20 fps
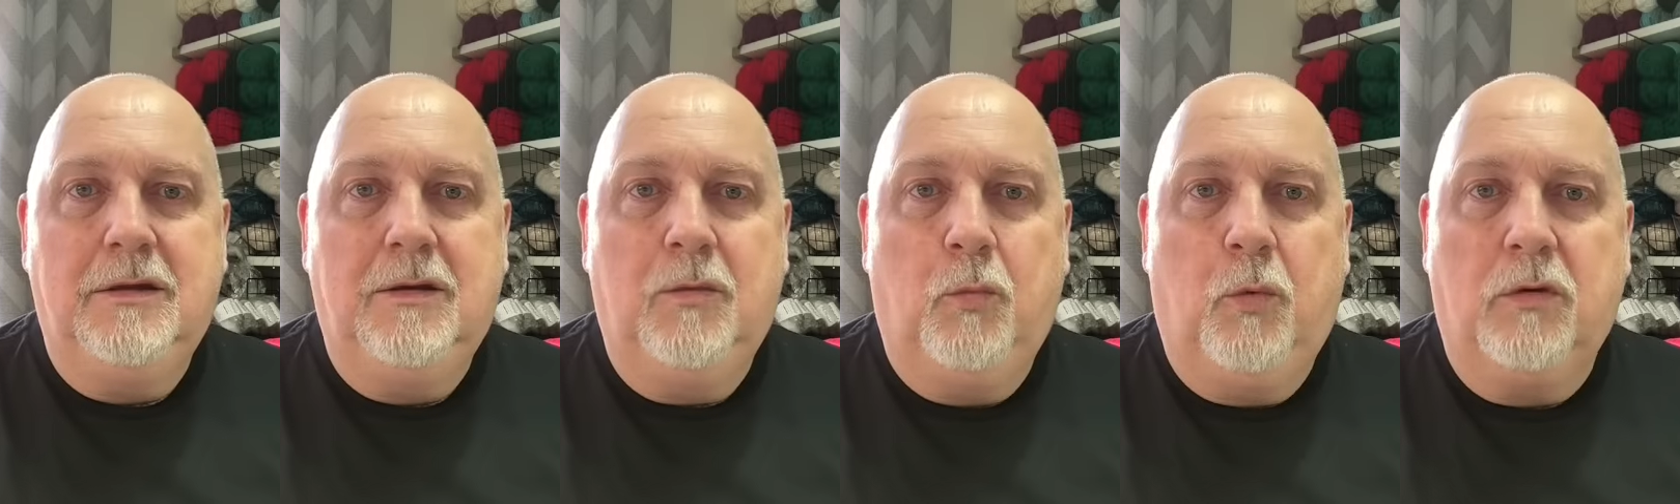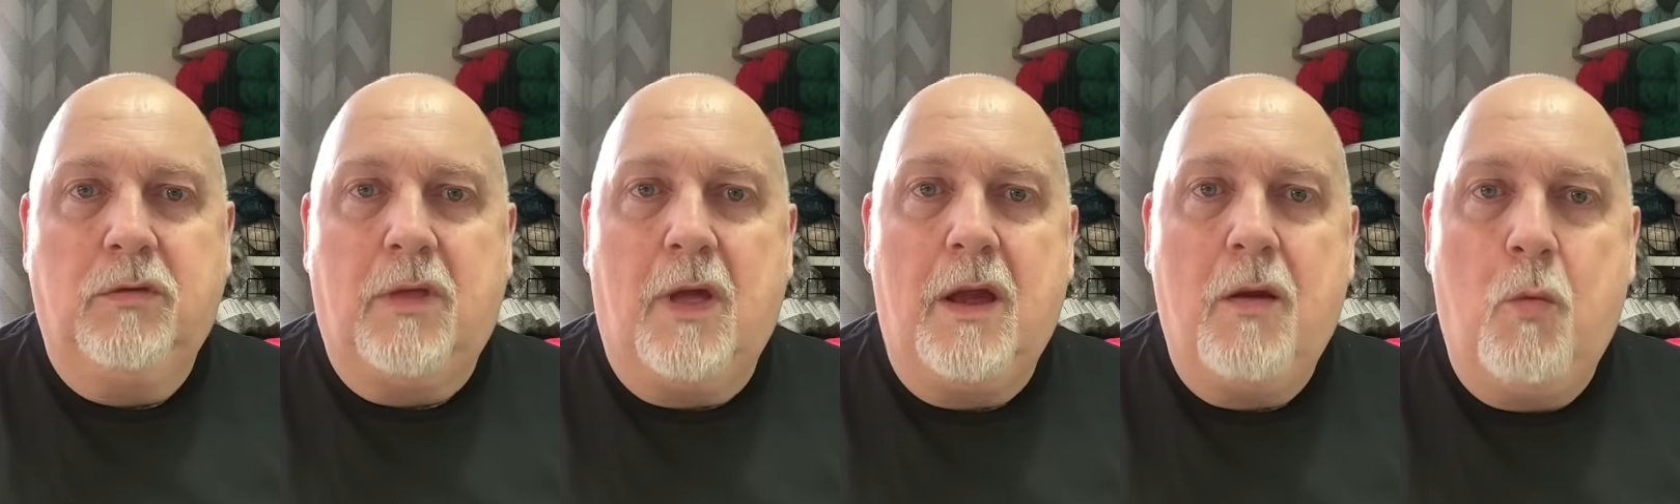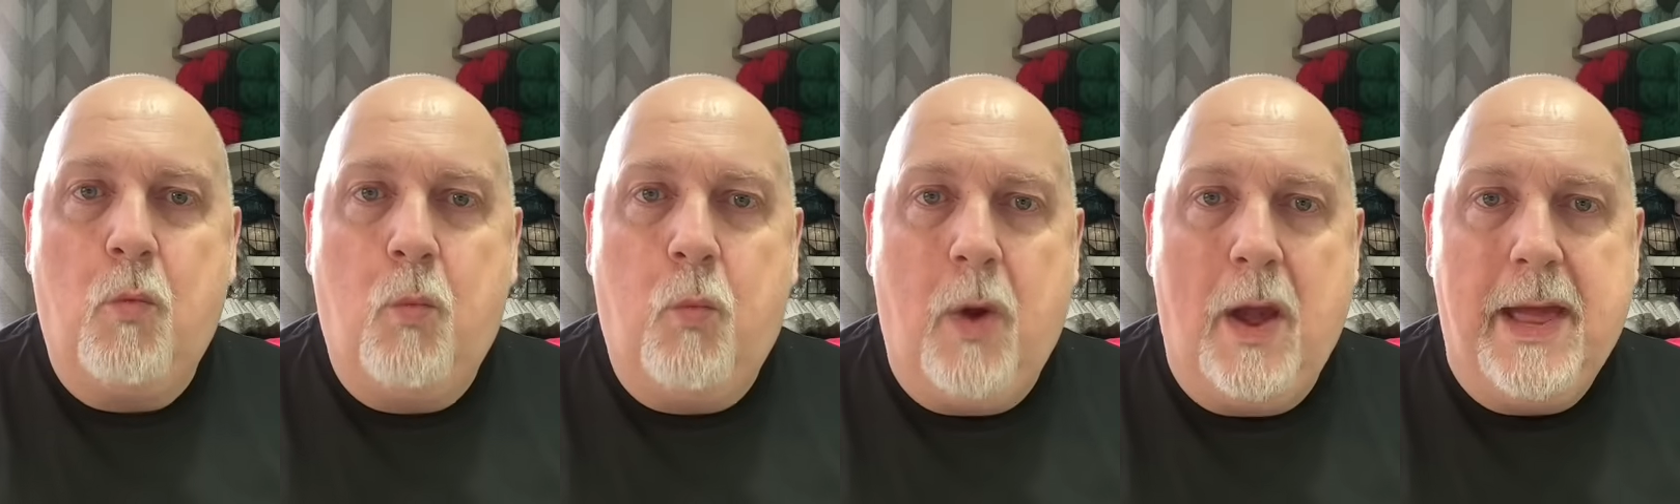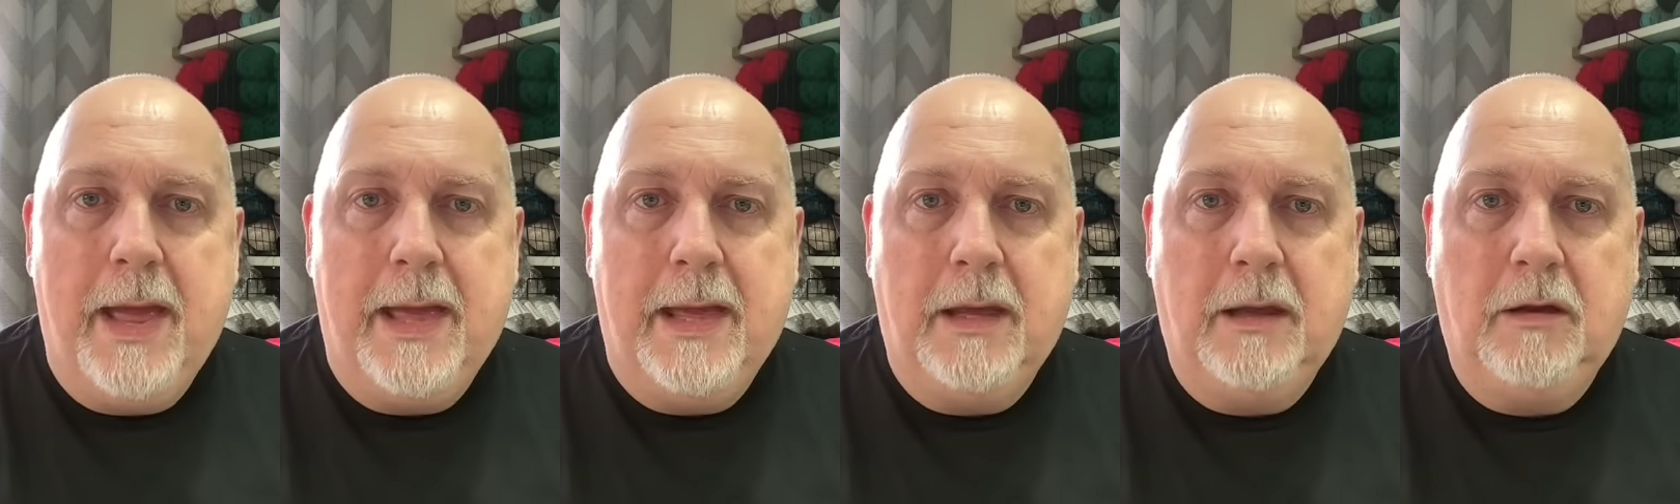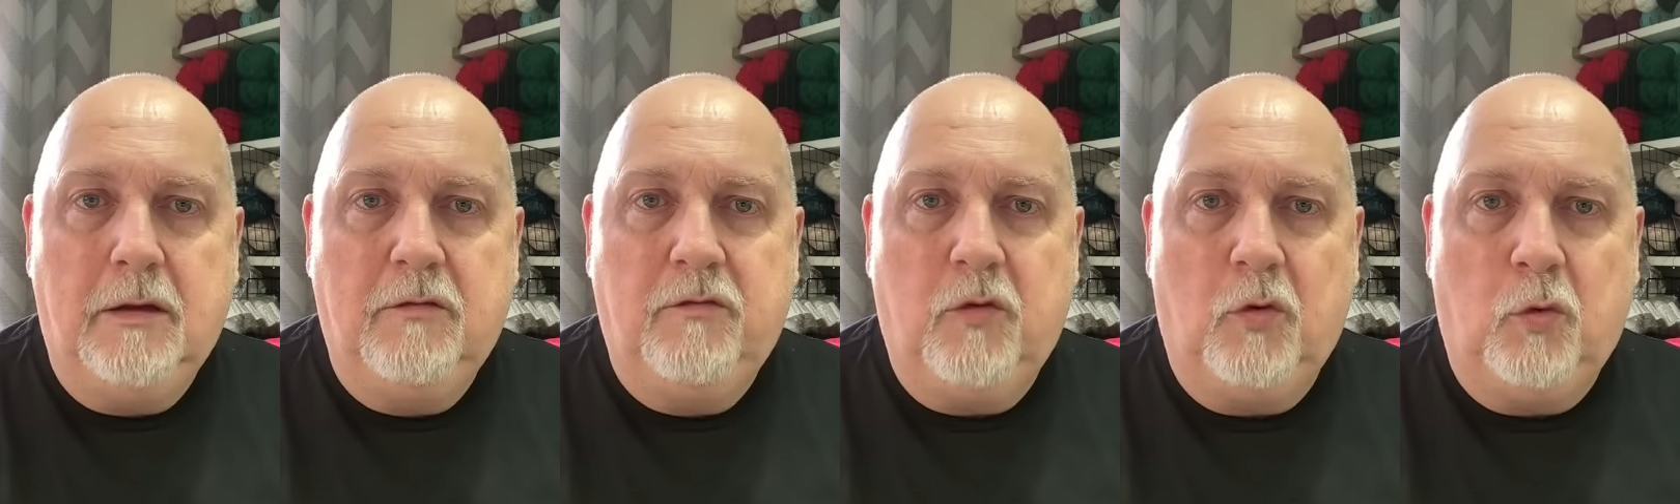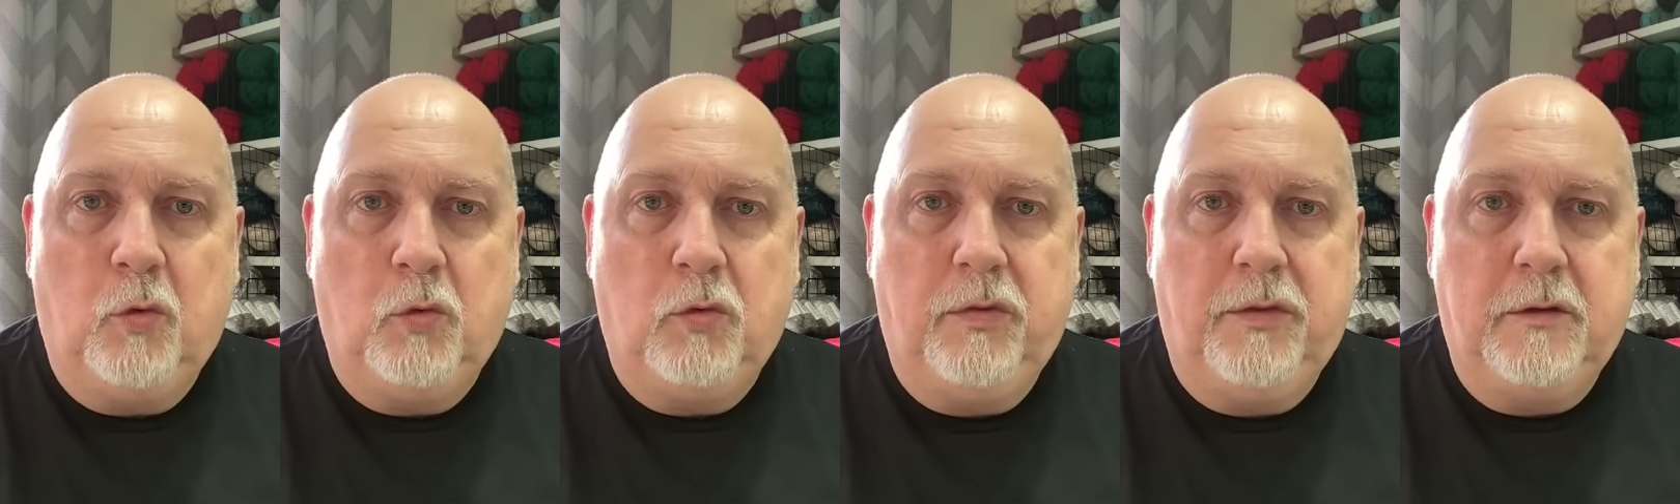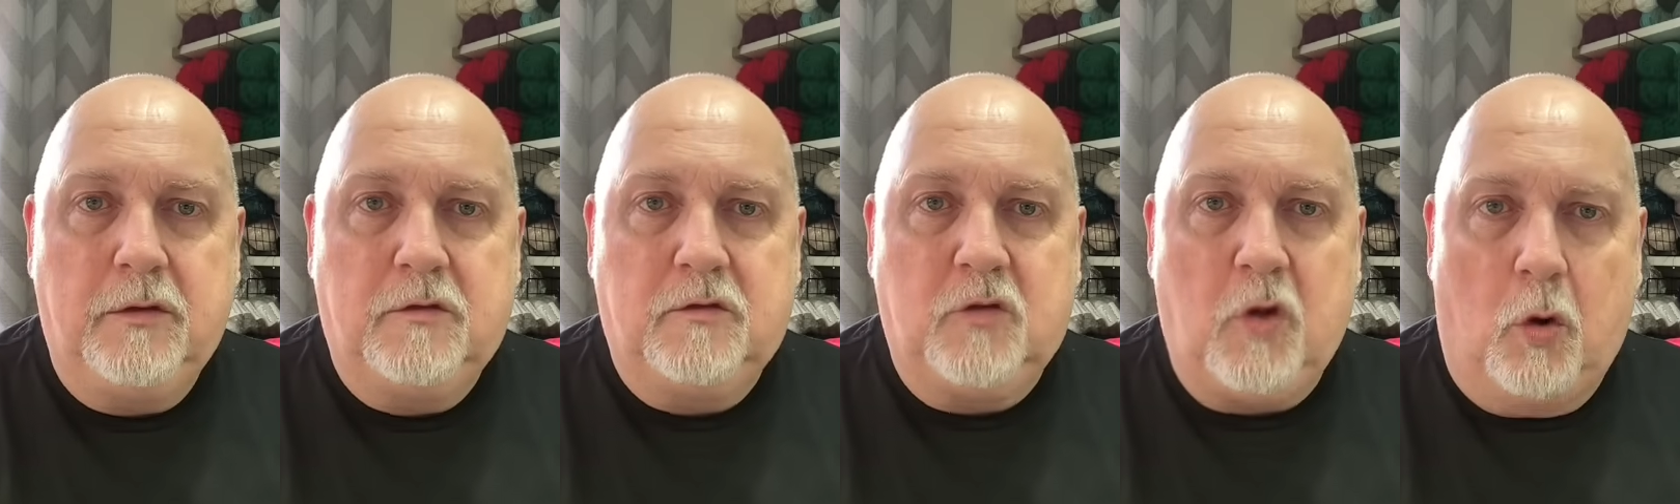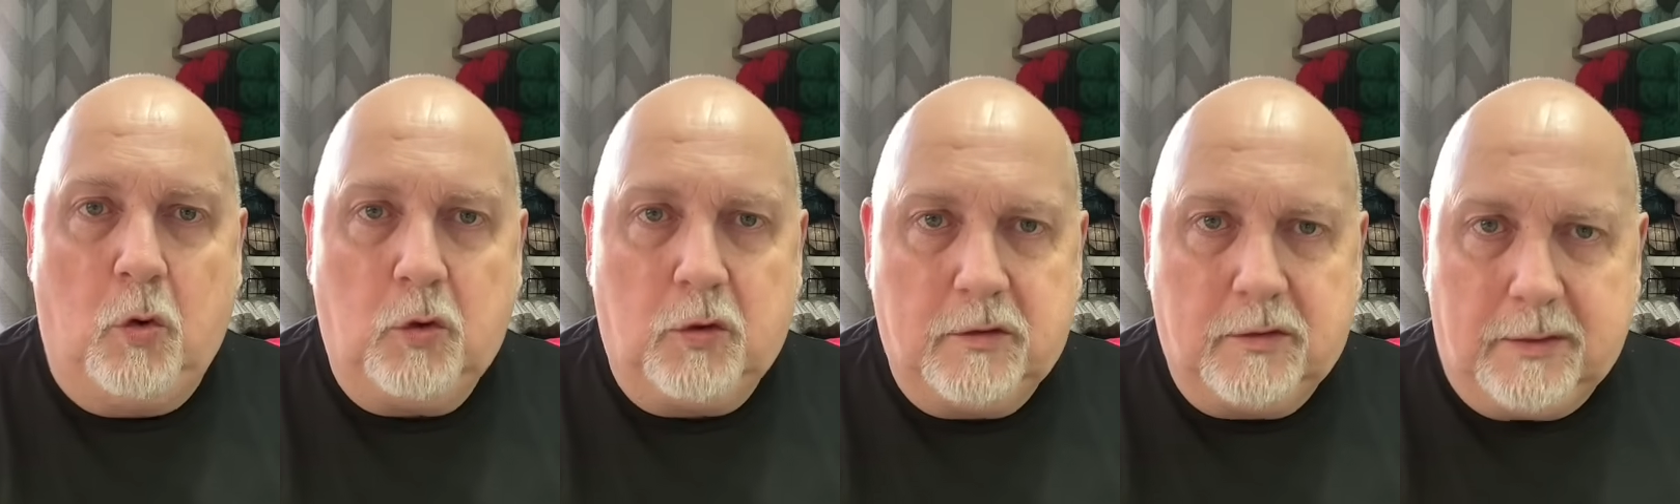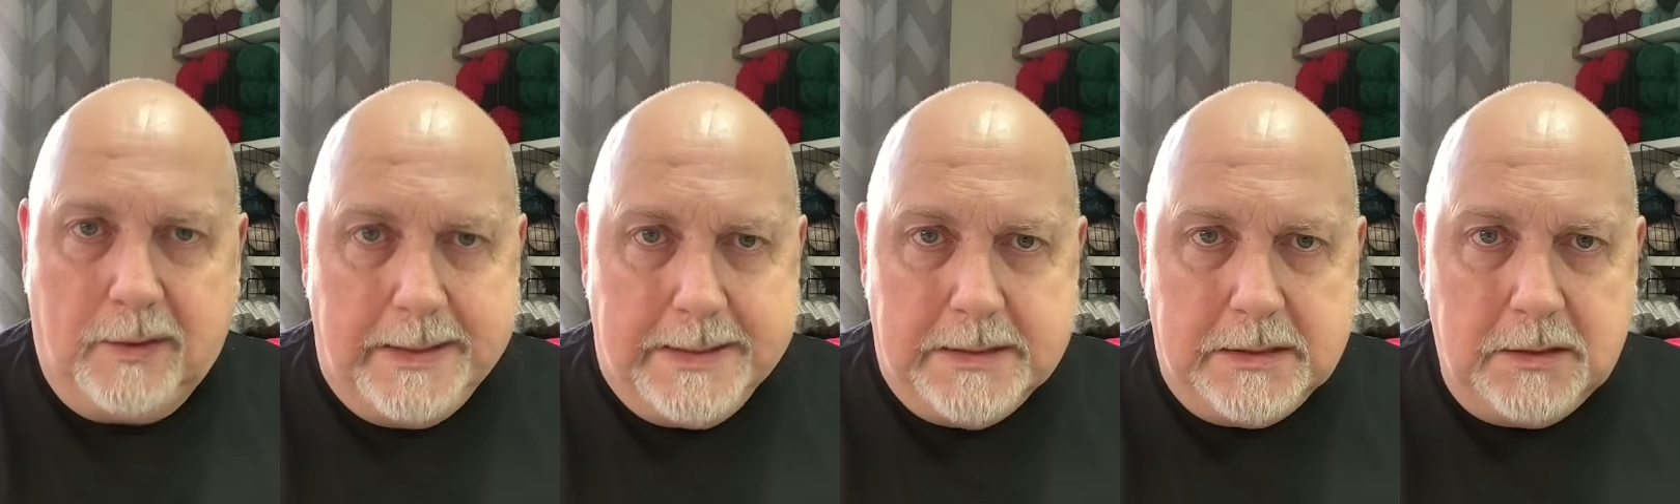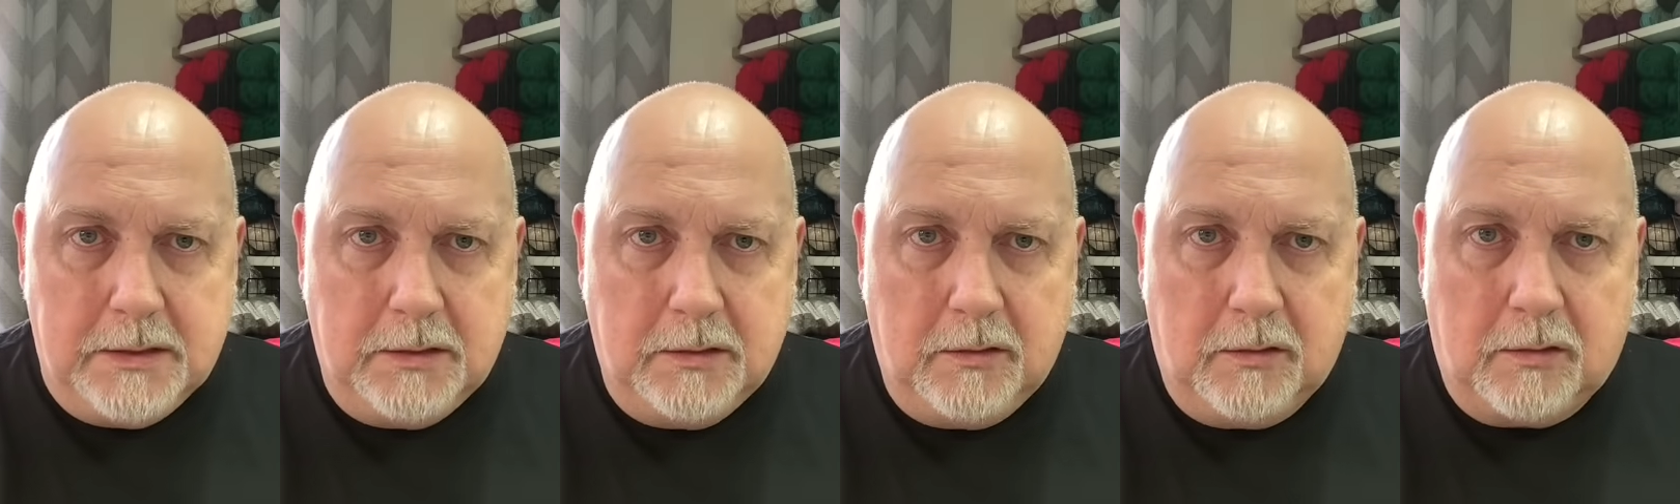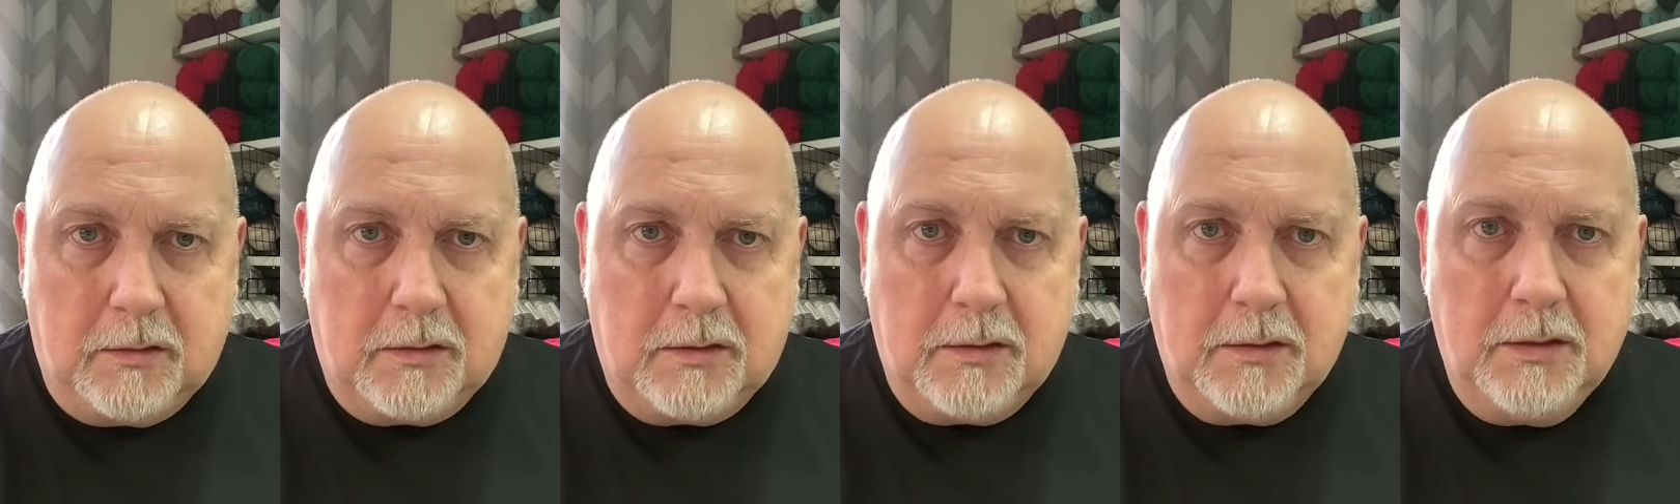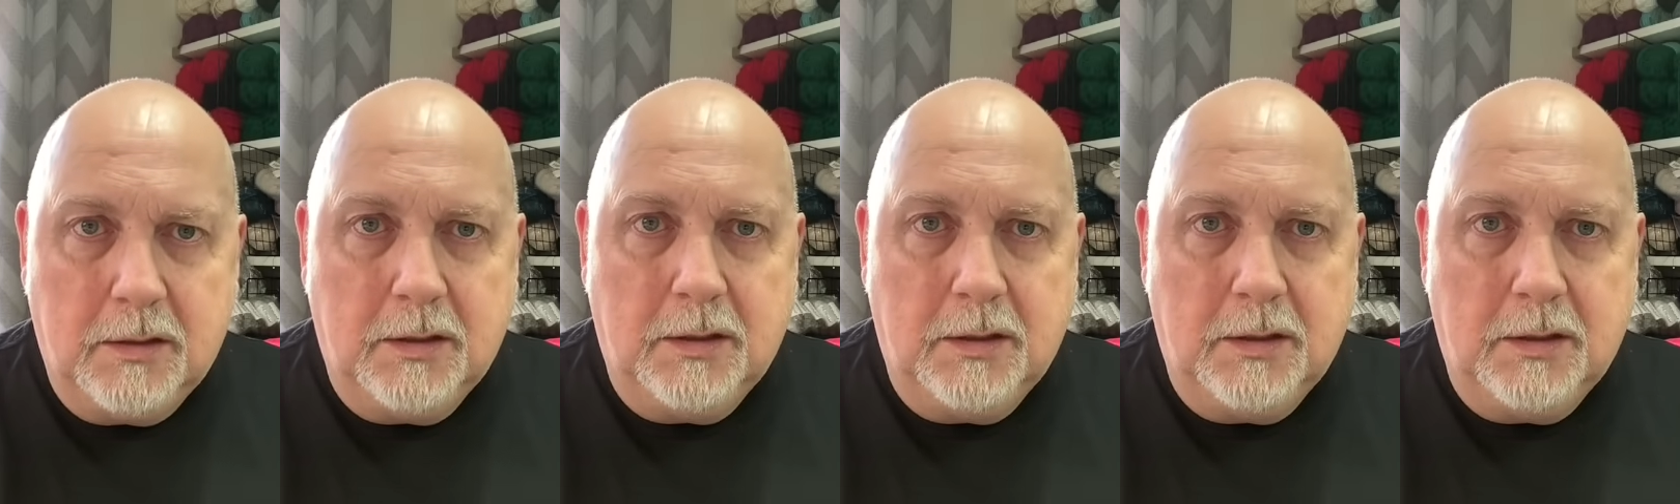was I aware of all the toxins